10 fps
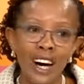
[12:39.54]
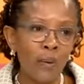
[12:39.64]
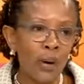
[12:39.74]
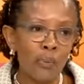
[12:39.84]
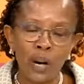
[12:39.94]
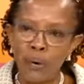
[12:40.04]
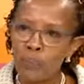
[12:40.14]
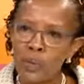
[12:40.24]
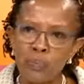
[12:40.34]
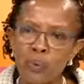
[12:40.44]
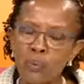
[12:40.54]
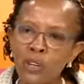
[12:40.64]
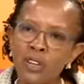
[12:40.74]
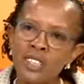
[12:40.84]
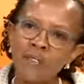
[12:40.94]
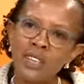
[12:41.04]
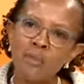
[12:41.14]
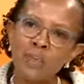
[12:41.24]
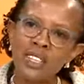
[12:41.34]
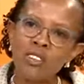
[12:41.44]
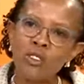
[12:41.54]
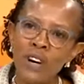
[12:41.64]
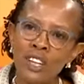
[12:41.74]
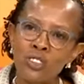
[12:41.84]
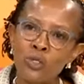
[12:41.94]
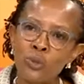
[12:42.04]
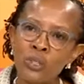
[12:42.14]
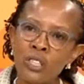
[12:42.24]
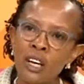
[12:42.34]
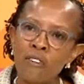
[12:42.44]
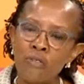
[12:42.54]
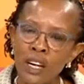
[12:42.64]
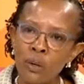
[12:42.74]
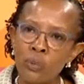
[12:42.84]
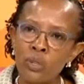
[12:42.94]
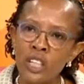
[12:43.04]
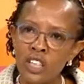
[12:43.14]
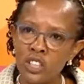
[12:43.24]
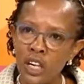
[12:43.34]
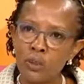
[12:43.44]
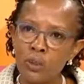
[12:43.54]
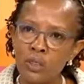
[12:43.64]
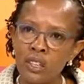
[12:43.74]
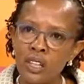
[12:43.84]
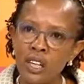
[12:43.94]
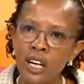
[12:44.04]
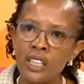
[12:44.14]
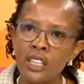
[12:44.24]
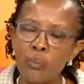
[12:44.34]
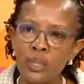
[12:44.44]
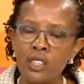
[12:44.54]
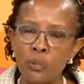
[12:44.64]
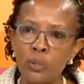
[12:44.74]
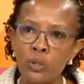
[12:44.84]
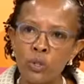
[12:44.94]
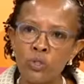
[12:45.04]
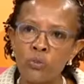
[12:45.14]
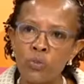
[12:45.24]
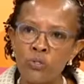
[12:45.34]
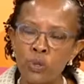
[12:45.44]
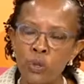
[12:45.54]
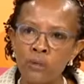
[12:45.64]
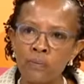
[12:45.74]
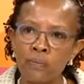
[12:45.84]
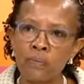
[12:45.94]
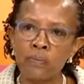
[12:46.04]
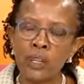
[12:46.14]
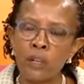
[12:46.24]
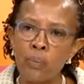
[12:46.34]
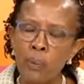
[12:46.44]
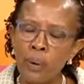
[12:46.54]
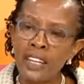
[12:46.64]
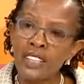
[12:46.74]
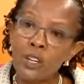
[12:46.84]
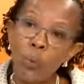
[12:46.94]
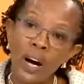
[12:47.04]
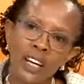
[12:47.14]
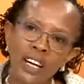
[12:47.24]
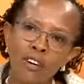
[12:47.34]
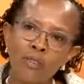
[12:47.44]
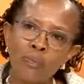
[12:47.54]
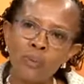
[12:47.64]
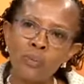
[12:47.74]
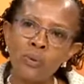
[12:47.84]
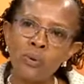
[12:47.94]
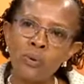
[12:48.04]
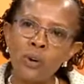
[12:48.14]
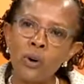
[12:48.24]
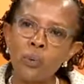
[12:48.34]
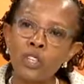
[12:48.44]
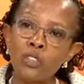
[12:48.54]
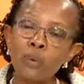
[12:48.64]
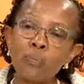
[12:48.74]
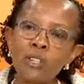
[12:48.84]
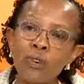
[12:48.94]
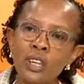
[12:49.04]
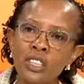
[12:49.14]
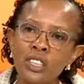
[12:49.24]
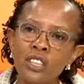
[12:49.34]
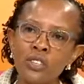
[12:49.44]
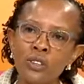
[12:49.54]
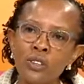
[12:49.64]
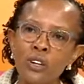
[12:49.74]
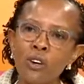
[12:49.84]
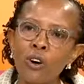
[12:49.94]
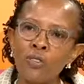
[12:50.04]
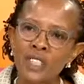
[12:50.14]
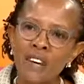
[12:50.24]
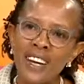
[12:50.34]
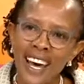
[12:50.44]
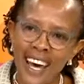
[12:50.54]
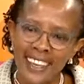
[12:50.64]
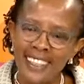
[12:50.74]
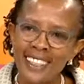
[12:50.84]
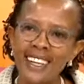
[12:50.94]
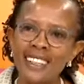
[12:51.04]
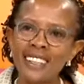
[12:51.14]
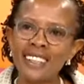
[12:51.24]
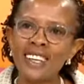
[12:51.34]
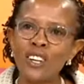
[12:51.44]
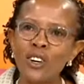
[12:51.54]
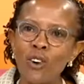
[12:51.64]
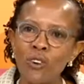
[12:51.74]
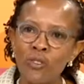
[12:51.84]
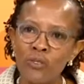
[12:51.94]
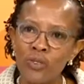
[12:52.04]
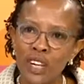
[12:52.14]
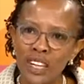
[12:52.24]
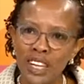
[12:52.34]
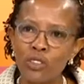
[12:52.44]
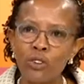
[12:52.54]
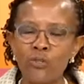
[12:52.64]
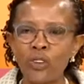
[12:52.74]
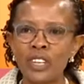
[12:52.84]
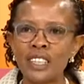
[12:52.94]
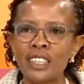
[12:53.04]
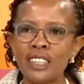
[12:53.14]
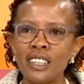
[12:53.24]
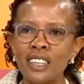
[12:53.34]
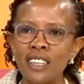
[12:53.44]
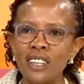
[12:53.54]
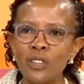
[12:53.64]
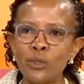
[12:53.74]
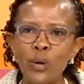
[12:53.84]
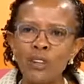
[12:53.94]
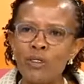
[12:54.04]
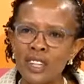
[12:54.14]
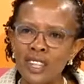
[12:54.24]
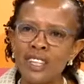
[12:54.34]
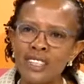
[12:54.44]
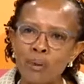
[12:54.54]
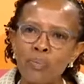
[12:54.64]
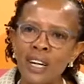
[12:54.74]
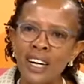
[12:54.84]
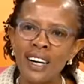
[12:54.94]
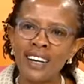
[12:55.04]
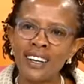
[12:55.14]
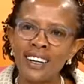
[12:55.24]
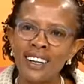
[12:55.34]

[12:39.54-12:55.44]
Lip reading: our people, because 70% of us use firewood and charcoal as our principal source of wood fuel. By planting 1 acre of bamboo, we stop deforestation of 7 hectares of natural forest. So I don't think there's a bigger